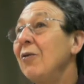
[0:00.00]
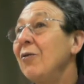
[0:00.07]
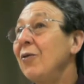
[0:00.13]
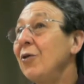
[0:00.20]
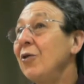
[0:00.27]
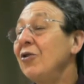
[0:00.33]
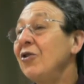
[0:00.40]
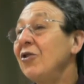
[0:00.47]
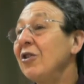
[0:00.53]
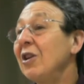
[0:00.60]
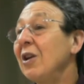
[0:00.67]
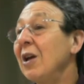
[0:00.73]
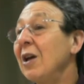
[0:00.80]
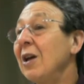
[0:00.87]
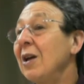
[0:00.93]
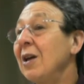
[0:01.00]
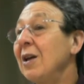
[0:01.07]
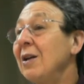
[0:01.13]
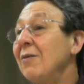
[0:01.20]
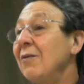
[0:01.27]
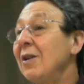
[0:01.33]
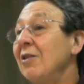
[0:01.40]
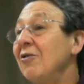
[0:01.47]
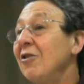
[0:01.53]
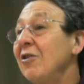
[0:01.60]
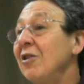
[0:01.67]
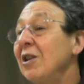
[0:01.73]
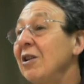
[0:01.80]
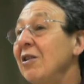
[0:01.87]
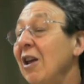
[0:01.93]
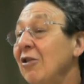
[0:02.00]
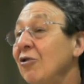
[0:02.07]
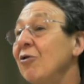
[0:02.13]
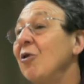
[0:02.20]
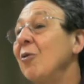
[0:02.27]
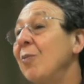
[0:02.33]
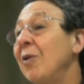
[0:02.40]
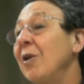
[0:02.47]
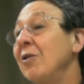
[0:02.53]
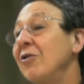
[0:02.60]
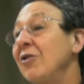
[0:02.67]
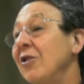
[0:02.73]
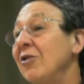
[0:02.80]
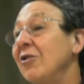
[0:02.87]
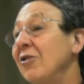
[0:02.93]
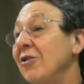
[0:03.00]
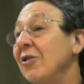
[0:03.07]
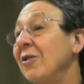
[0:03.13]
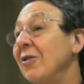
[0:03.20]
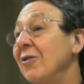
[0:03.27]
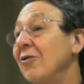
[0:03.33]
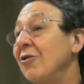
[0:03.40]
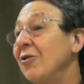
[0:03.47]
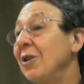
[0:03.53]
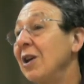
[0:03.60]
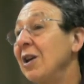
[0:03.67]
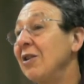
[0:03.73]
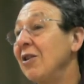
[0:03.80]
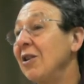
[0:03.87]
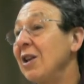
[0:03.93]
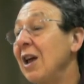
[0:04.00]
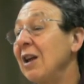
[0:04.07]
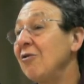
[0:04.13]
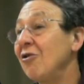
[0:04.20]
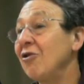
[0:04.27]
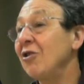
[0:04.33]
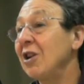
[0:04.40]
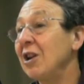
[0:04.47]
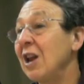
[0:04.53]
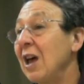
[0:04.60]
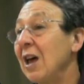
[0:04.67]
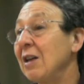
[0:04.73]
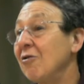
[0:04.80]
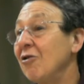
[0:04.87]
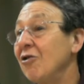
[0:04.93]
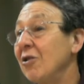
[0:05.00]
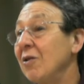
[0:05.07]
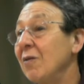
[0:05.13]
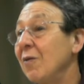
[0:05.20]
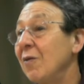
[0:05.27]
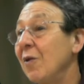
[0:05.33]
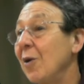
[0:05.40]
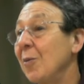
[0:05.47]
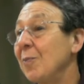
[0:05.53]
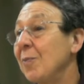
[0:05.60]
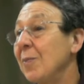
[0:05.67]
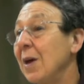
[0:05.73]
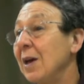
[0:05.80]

first invented the industrial process to get nitrogen and hydrogen from